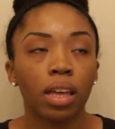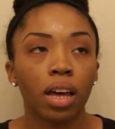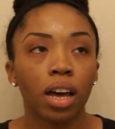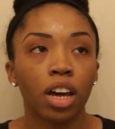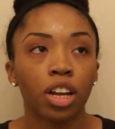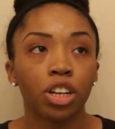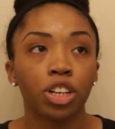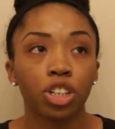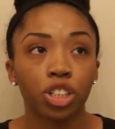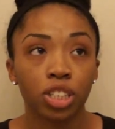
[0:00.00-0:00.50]

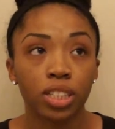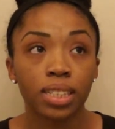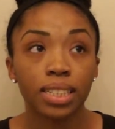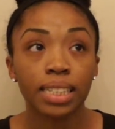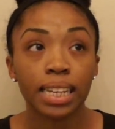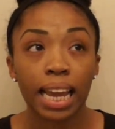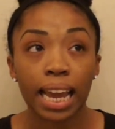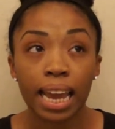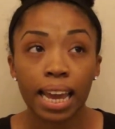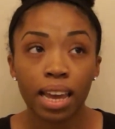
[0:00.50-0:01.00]

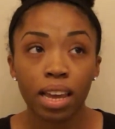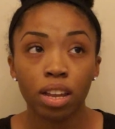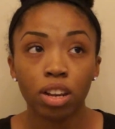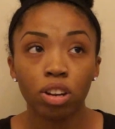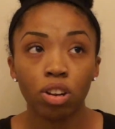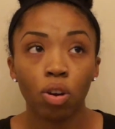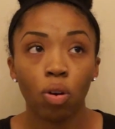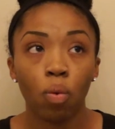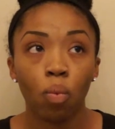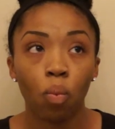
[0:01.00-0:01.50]

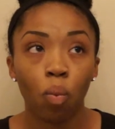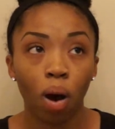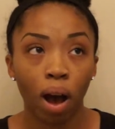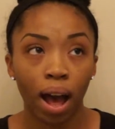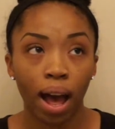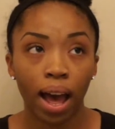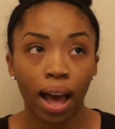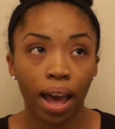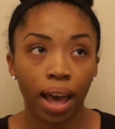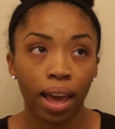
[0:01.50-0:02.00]
understand
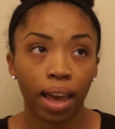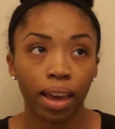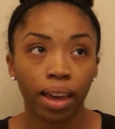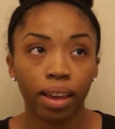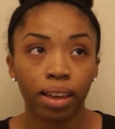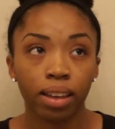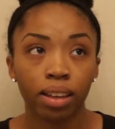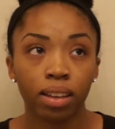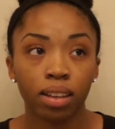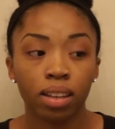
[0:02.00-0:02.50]

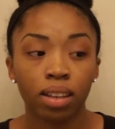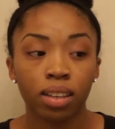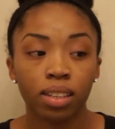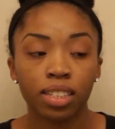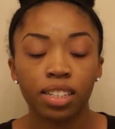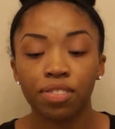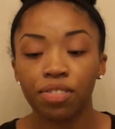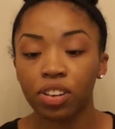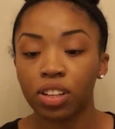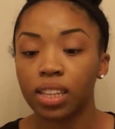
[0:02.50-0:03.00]
why
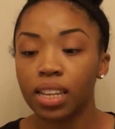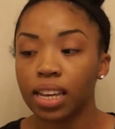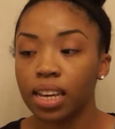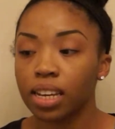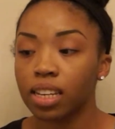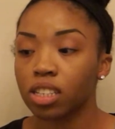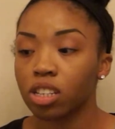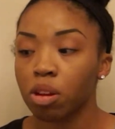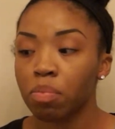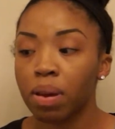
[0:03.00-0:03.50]
different
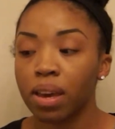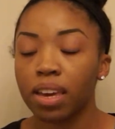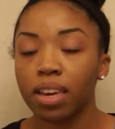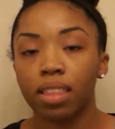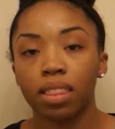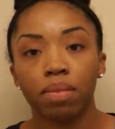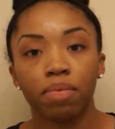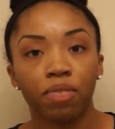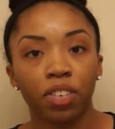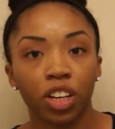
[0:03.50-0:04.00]
things are
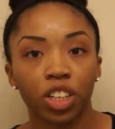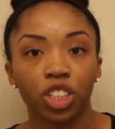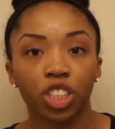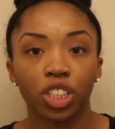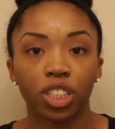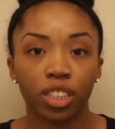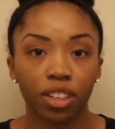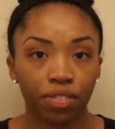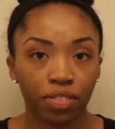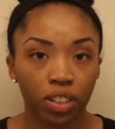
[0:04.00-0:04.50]
making them
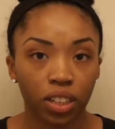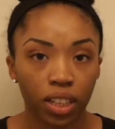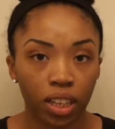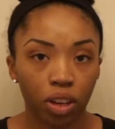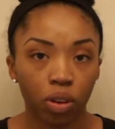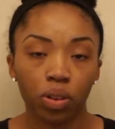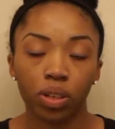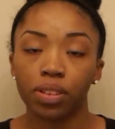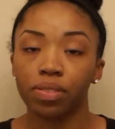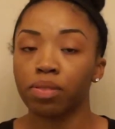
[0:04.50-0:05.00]
function
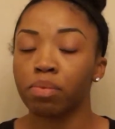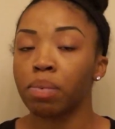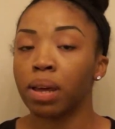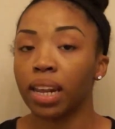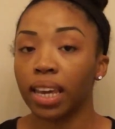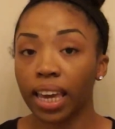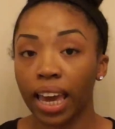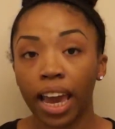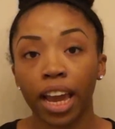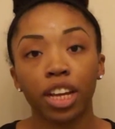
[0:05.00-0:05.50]
differently, or different
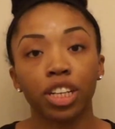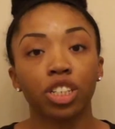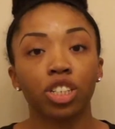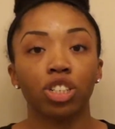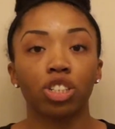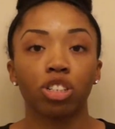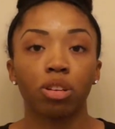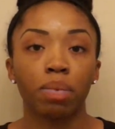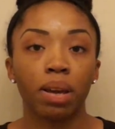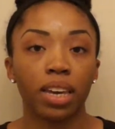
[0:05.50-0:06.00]

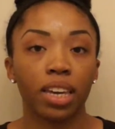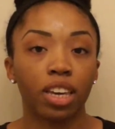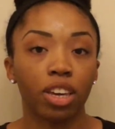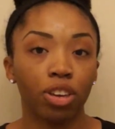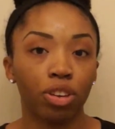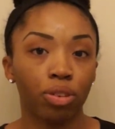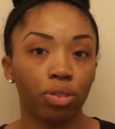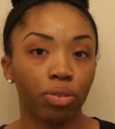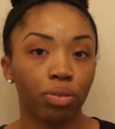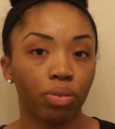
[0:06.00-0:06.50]
medications are
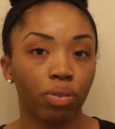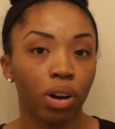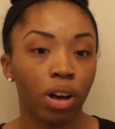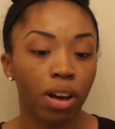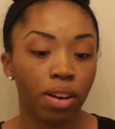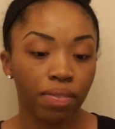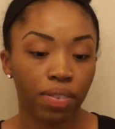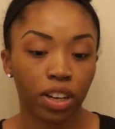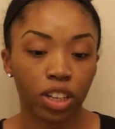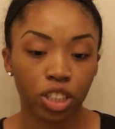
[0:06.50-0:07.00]
making you
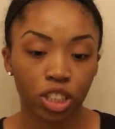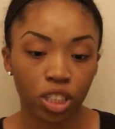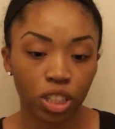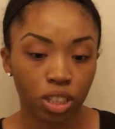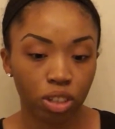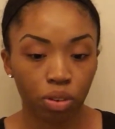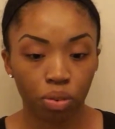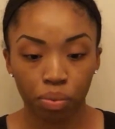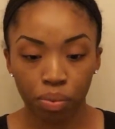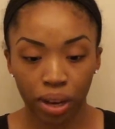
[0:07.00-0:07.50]

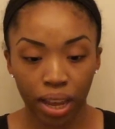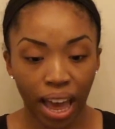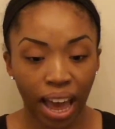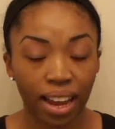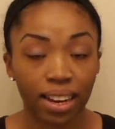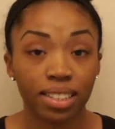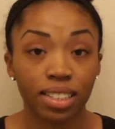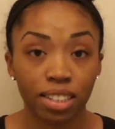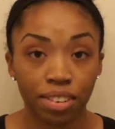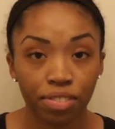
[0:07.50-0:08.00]
function or
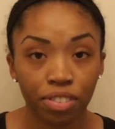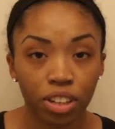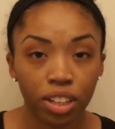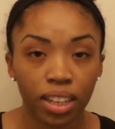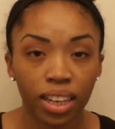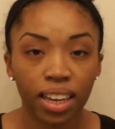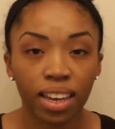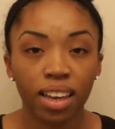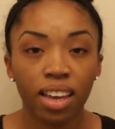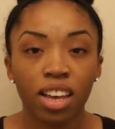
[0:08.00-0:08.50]
react
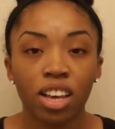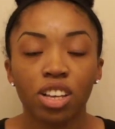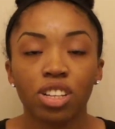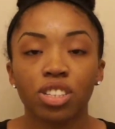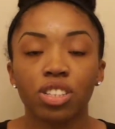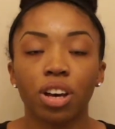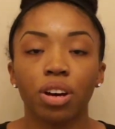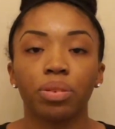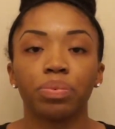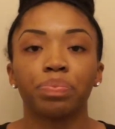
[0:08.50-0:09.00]
differently.
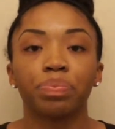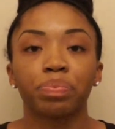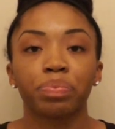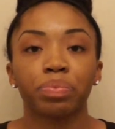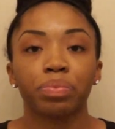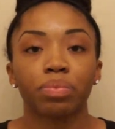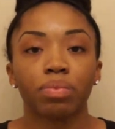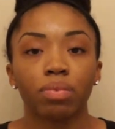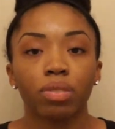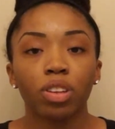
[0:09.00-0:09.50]
So
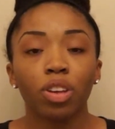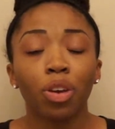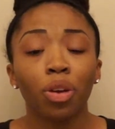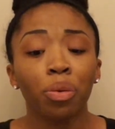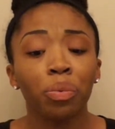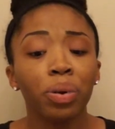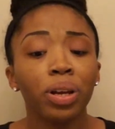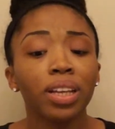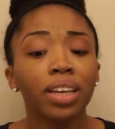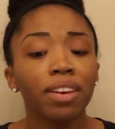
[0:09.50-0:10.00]

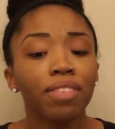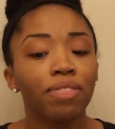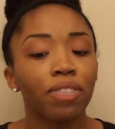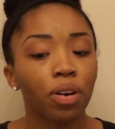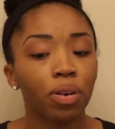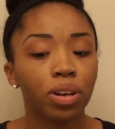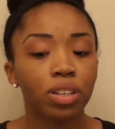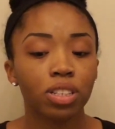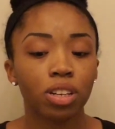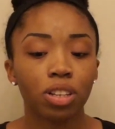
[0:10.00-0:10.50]
really
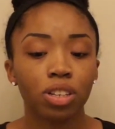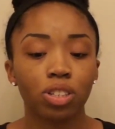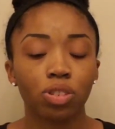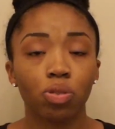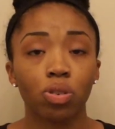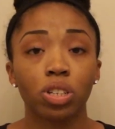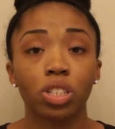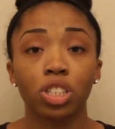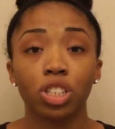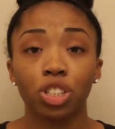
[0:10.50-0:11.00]
focus on those
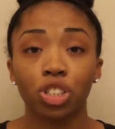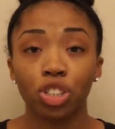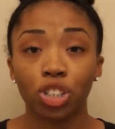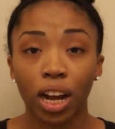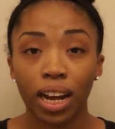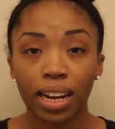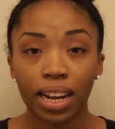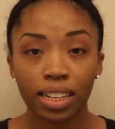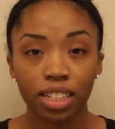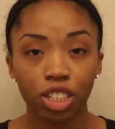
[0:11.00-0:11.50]
courses.
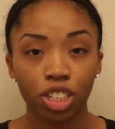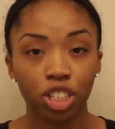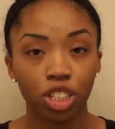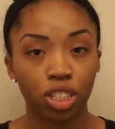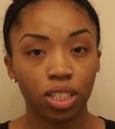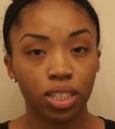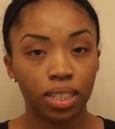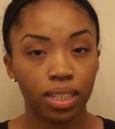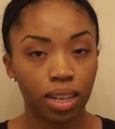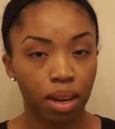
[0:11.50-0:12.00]
Try not to
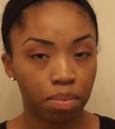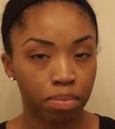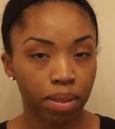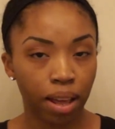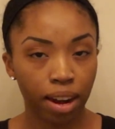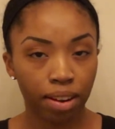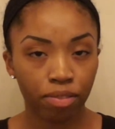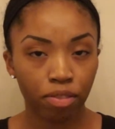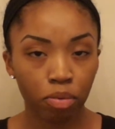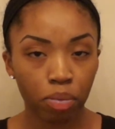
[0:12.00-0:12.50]
just dump
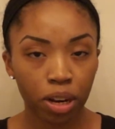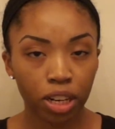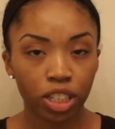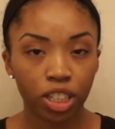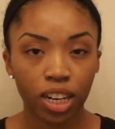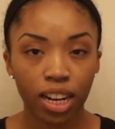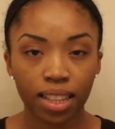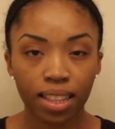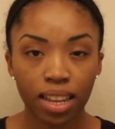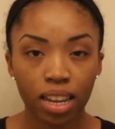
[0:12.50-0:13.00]
that
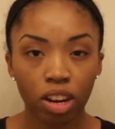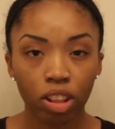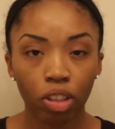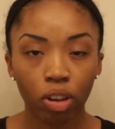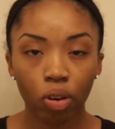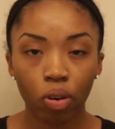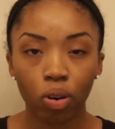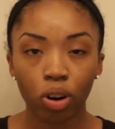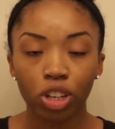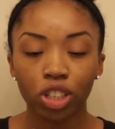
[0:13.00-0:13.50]
information at the end of
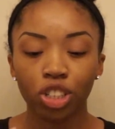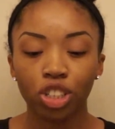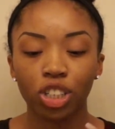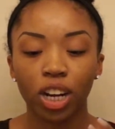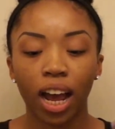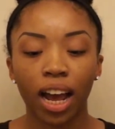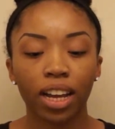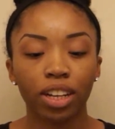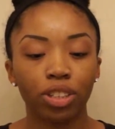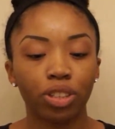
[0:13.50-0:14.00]
the course.
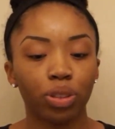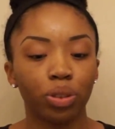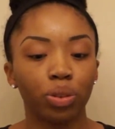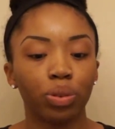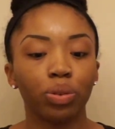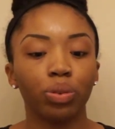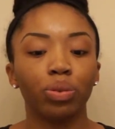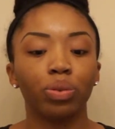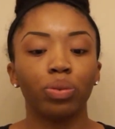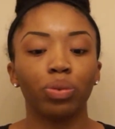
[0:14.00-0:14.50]
Try
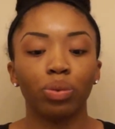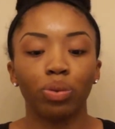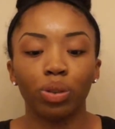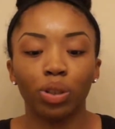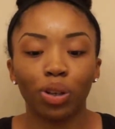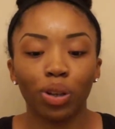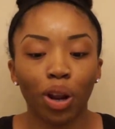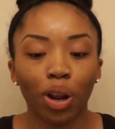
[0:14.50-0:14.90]
to,